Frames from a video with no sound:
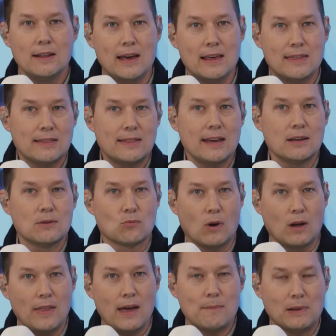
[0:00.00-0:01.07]
They think they can
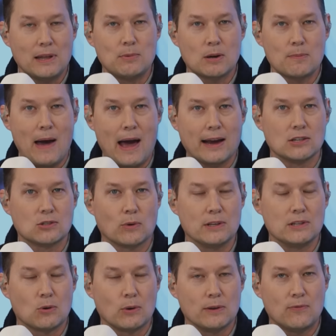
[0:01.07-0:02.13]
run that playbook back in
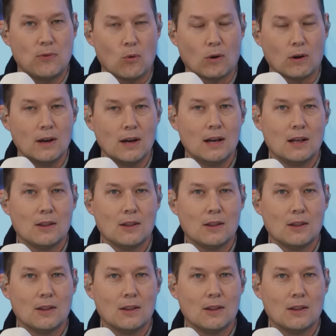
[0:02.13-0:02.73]
2024.